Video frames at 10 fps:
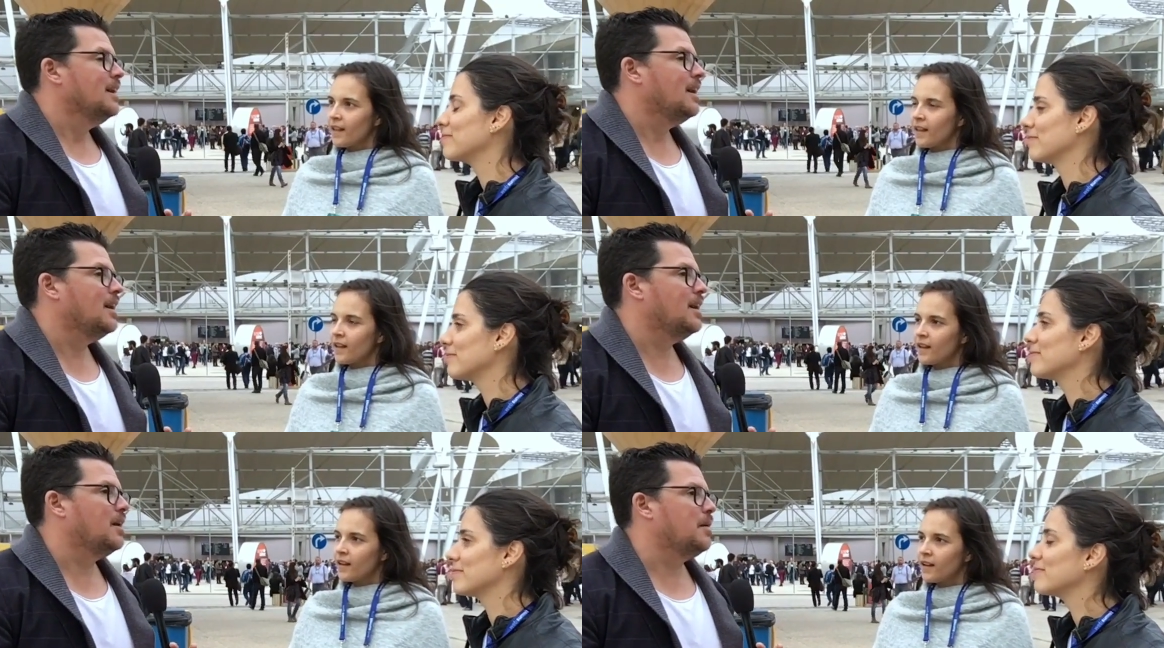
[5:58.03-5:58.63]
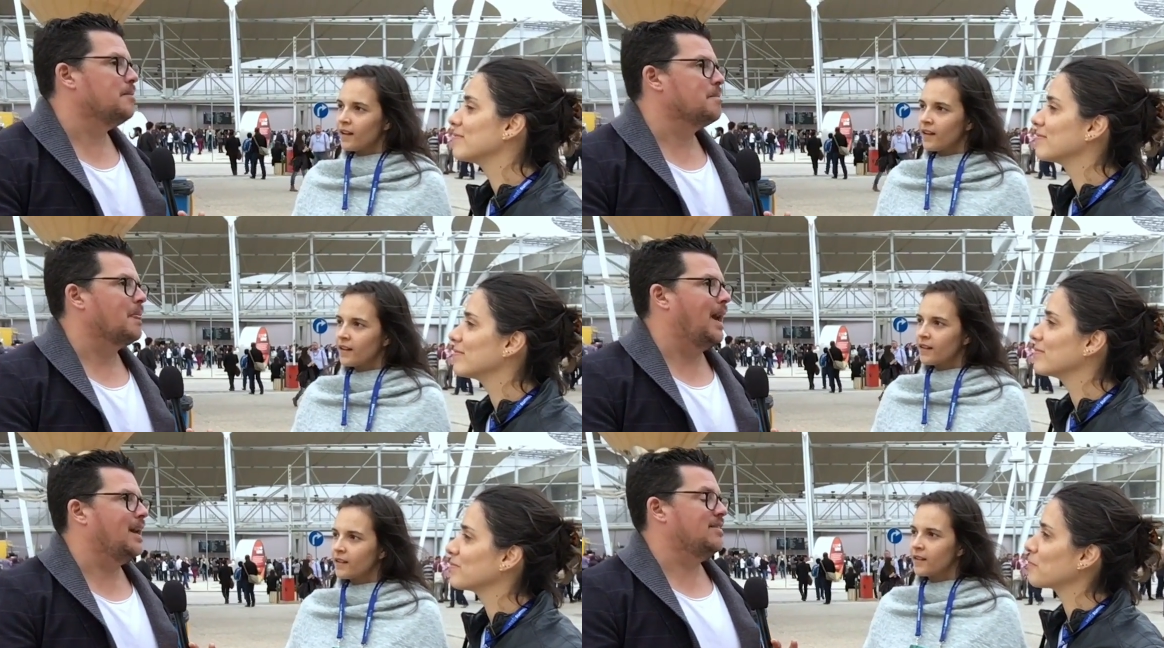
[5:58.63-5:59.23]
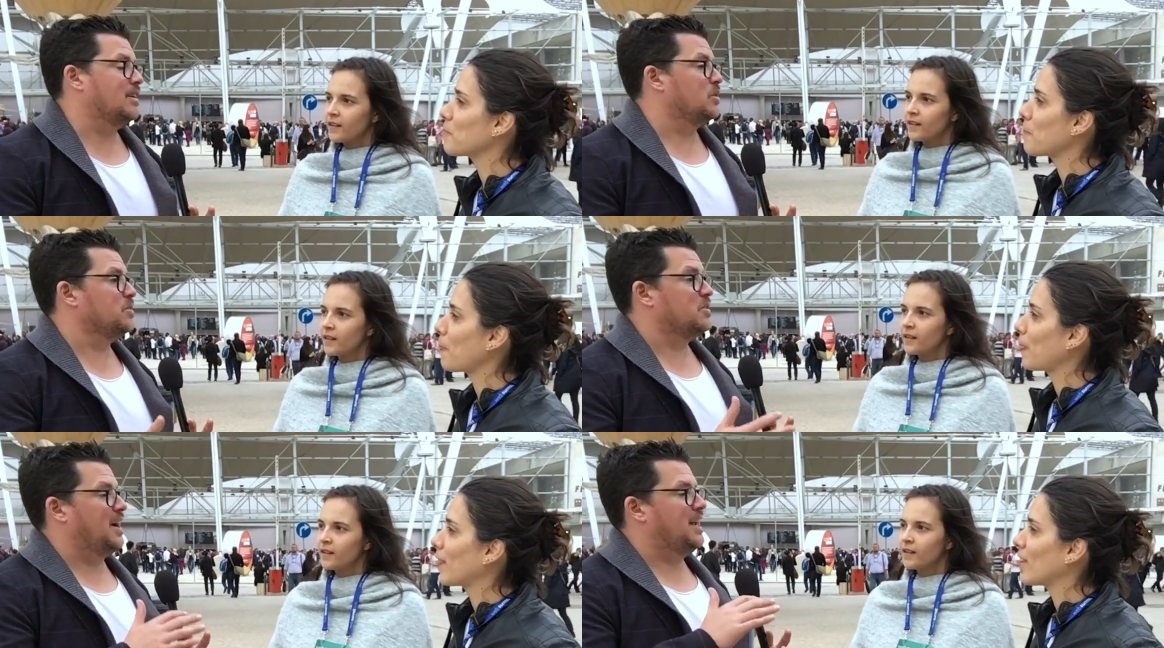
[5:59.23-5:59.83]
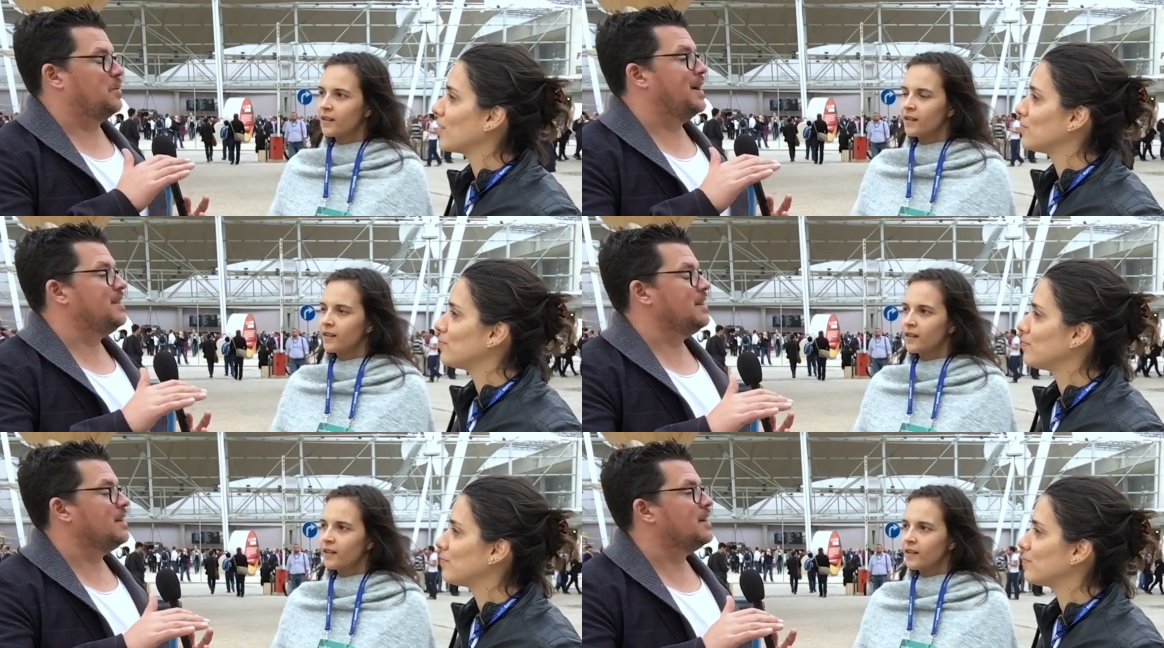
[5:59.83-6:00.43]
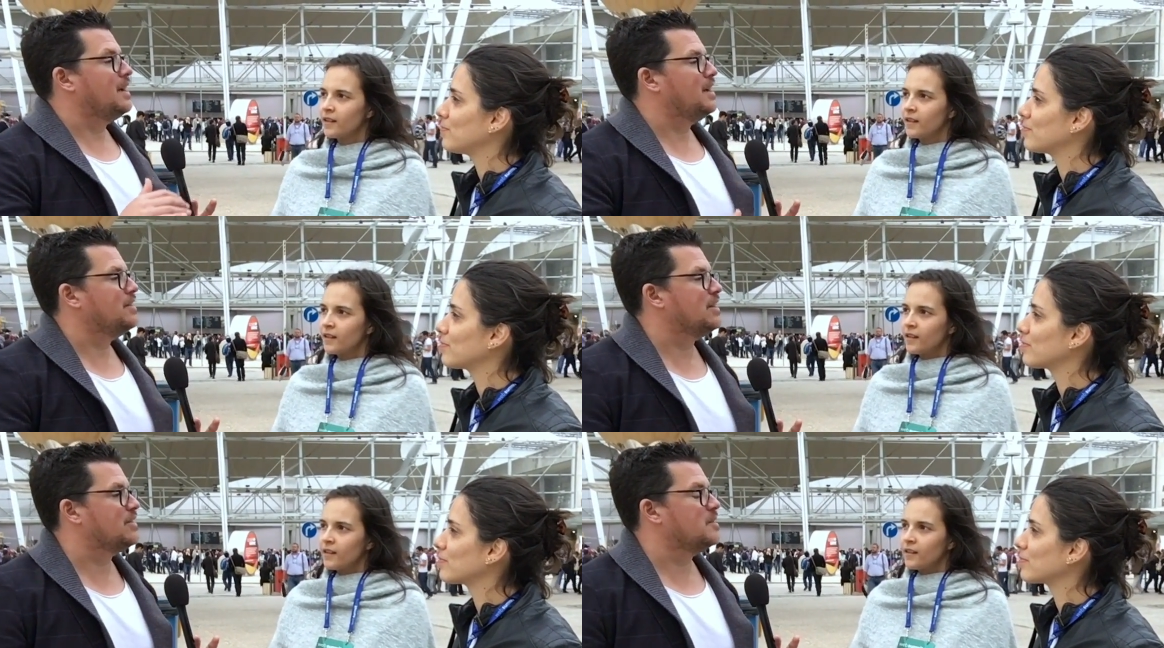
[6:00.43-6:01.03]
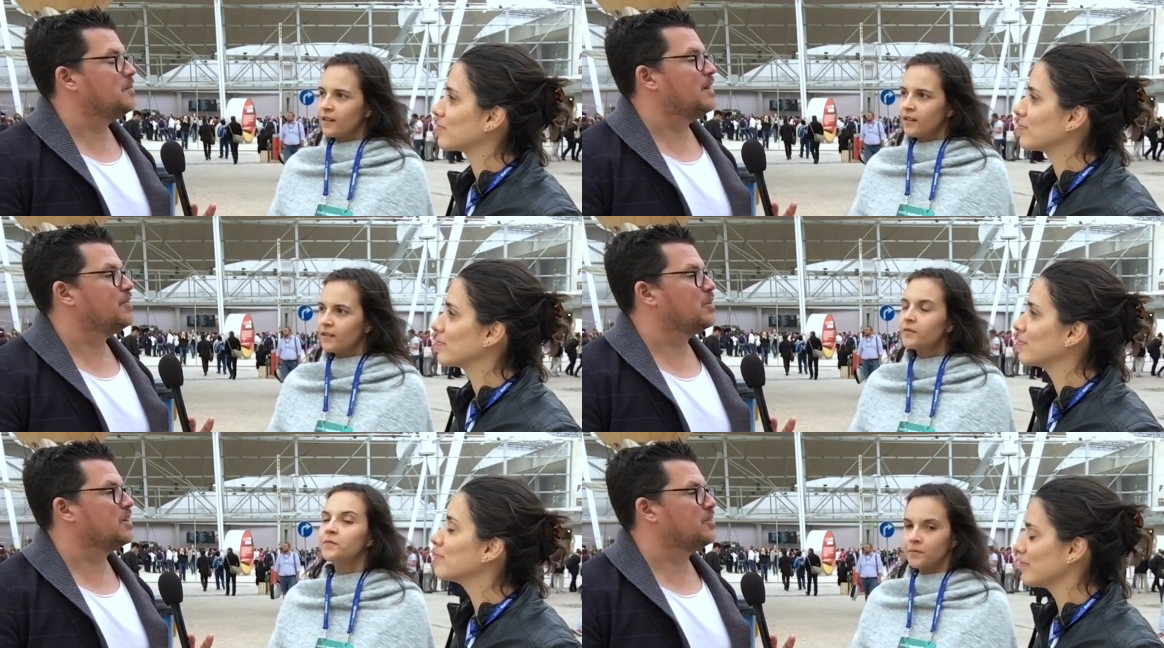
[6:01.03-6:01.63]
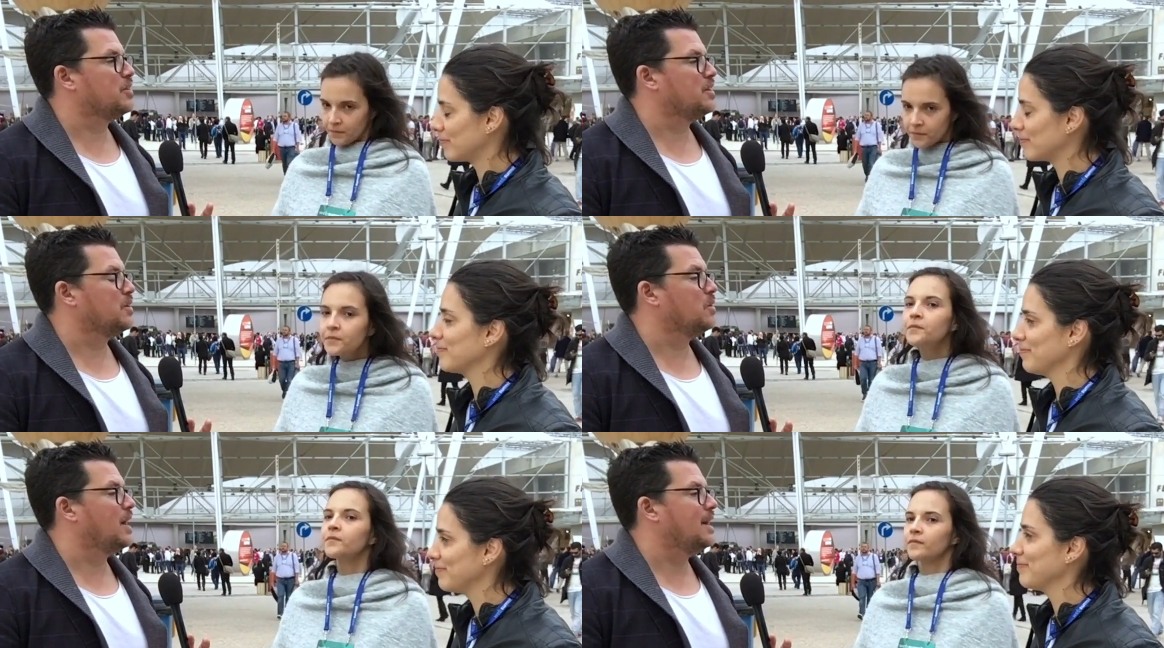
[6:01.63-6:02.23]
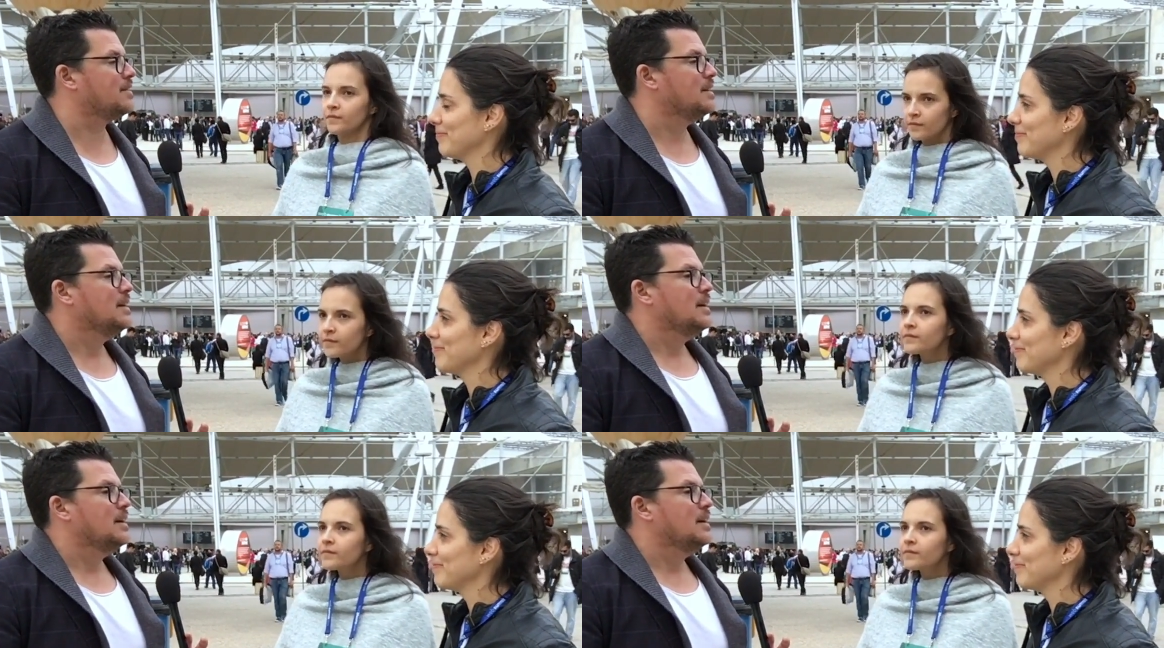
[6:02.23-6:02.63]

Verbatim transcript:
Speaker 1: Um, I guess there's also a rating uh, uh, system uh, for the for the local guides.